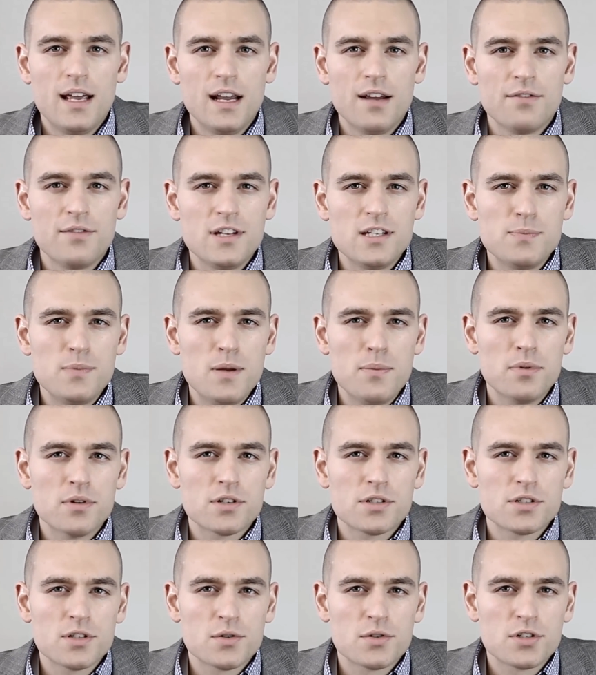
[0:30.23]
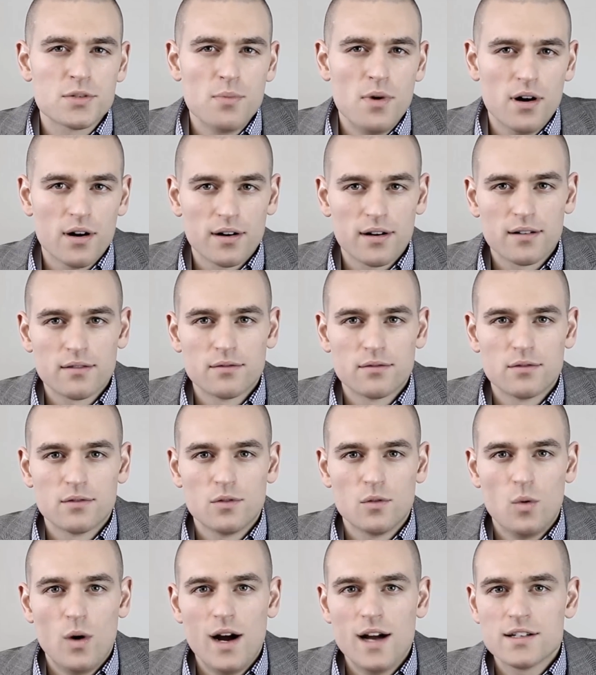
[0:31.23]
If these people are so smart,
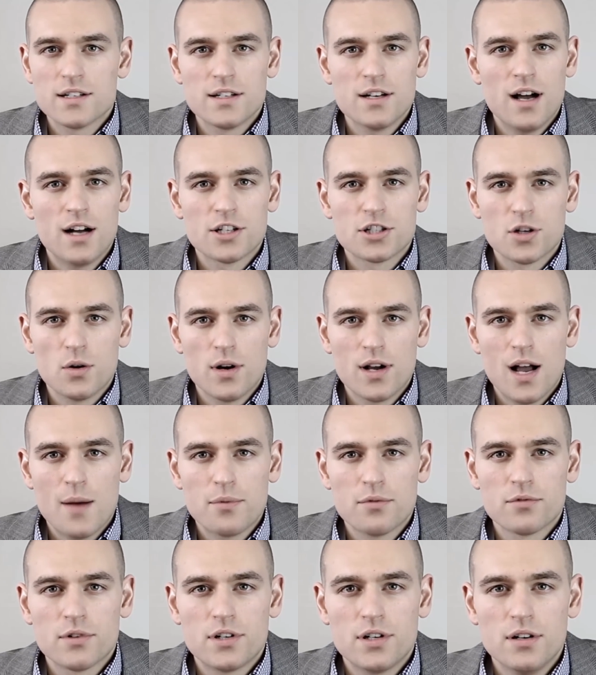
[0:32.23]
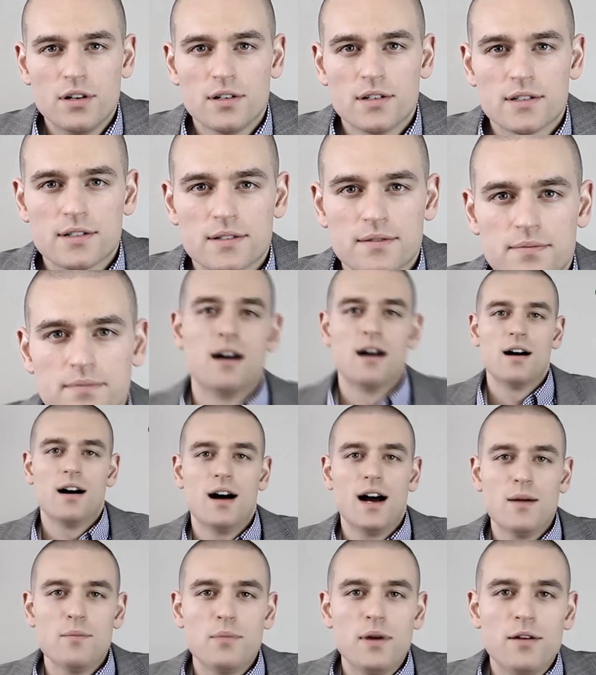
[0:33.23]
why is it not showing up in returns?
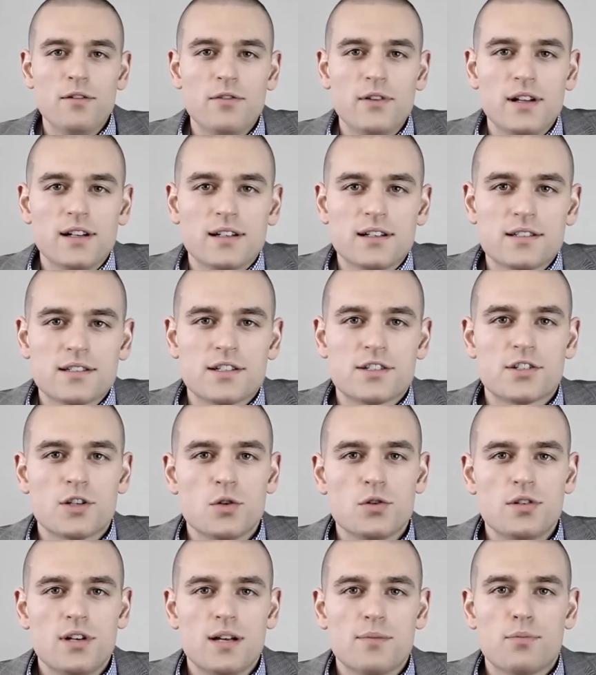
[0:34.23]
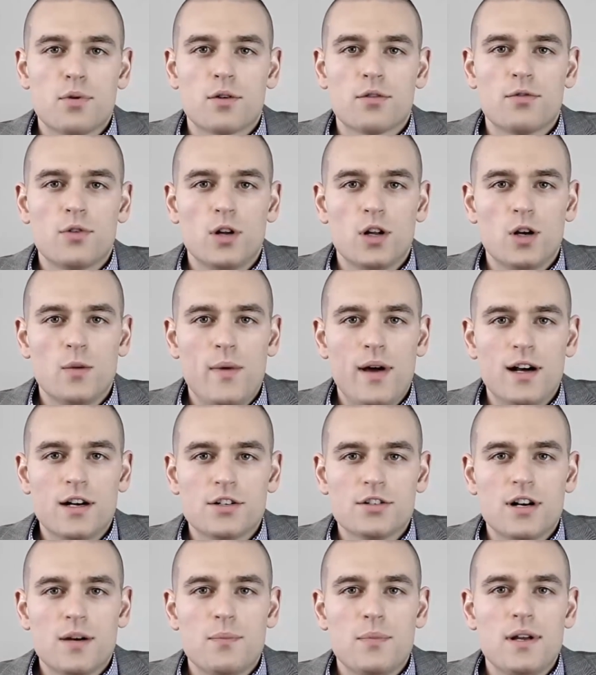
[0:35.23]
I'm Ben Felix, Associate Portfolio
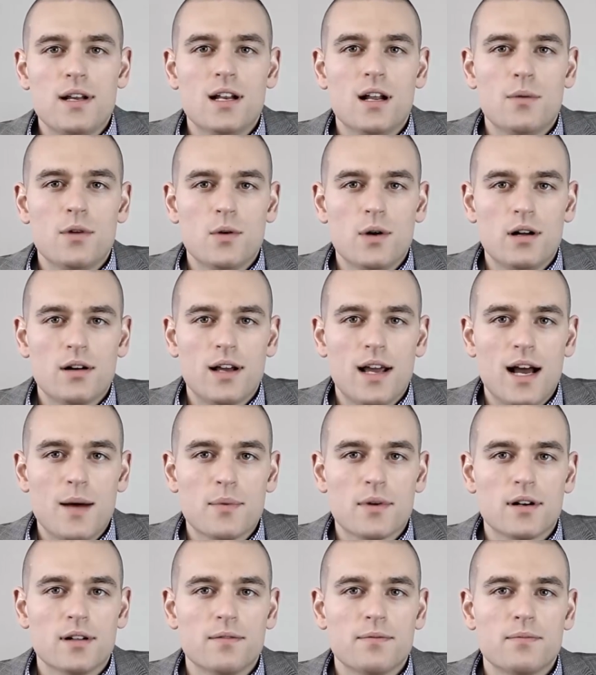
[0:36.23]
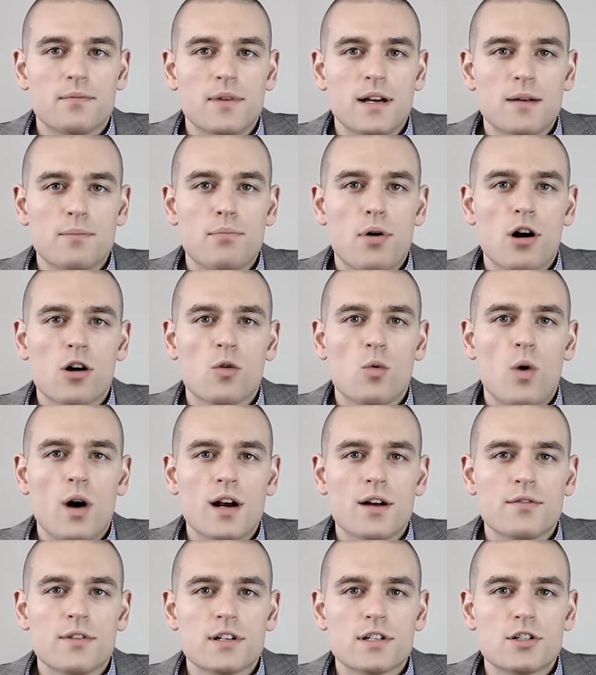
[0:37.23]
Manager at PWL Capital. In part
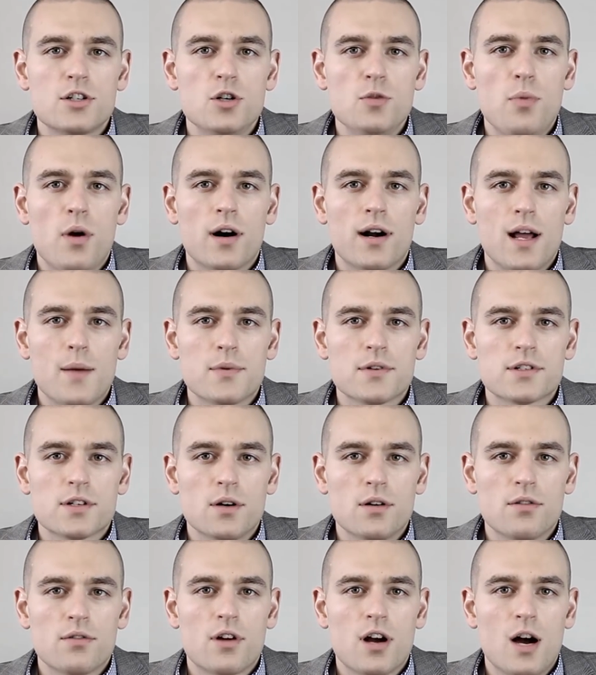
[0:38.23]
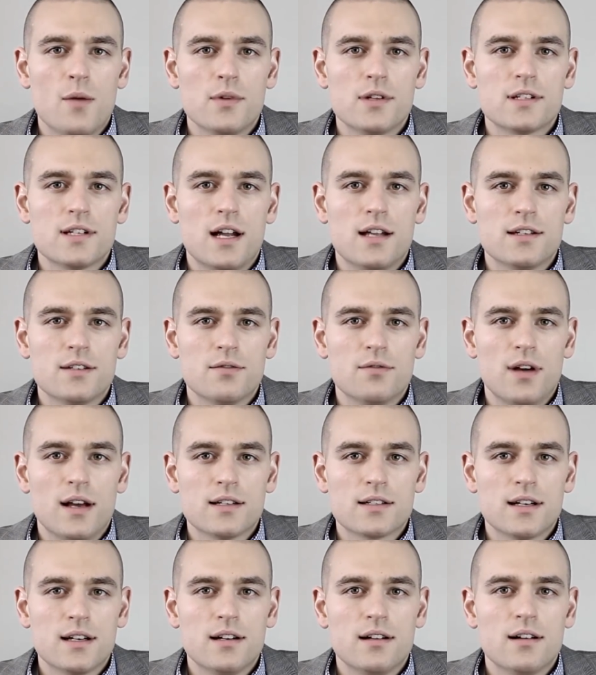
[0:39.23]
one of this two-part episode of Common Sense
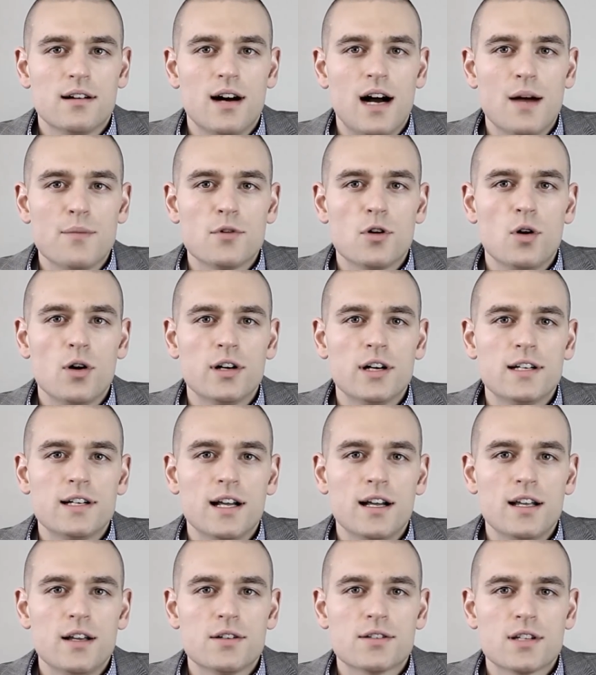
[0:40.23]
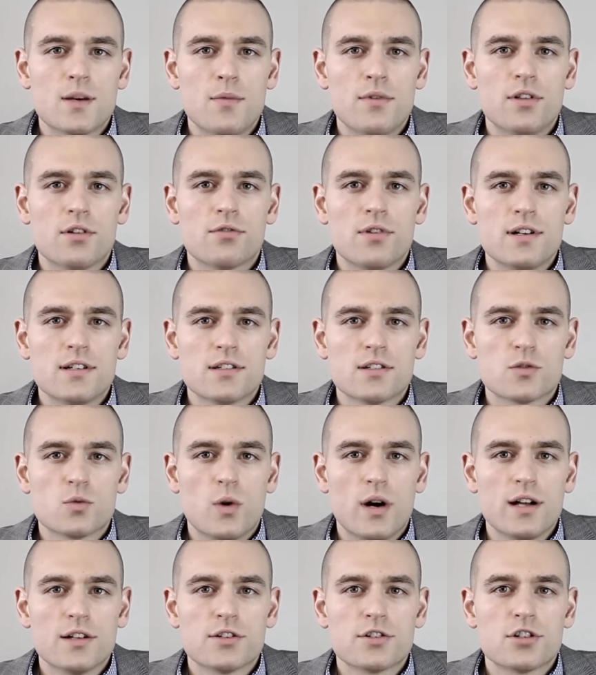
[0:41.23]
Investing, I'm going to tell you some of the reasons
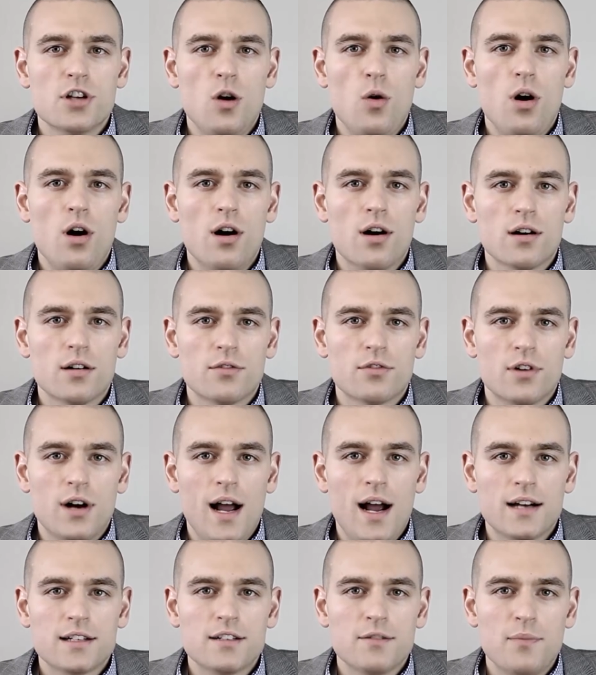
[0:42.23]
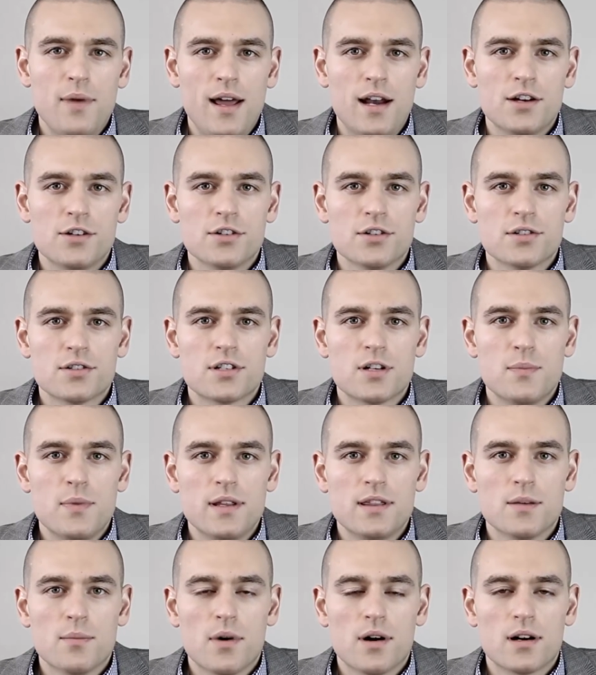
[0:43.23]
why it's so hard for active managers to
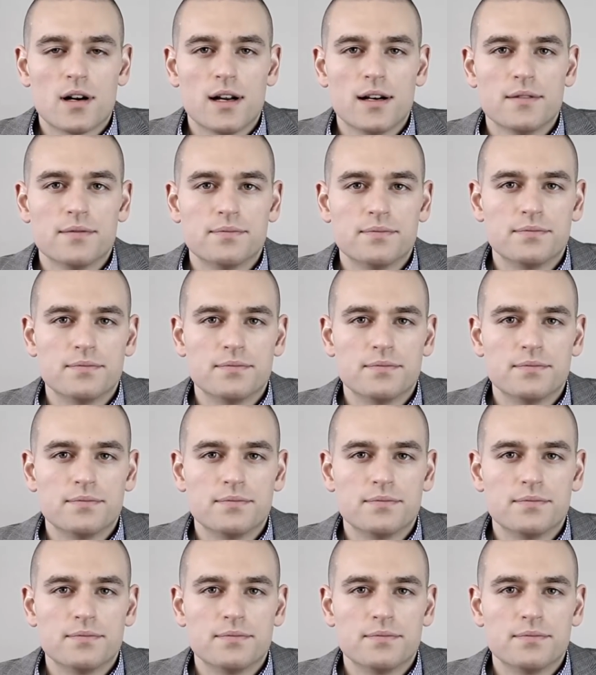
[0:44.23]
beat the market.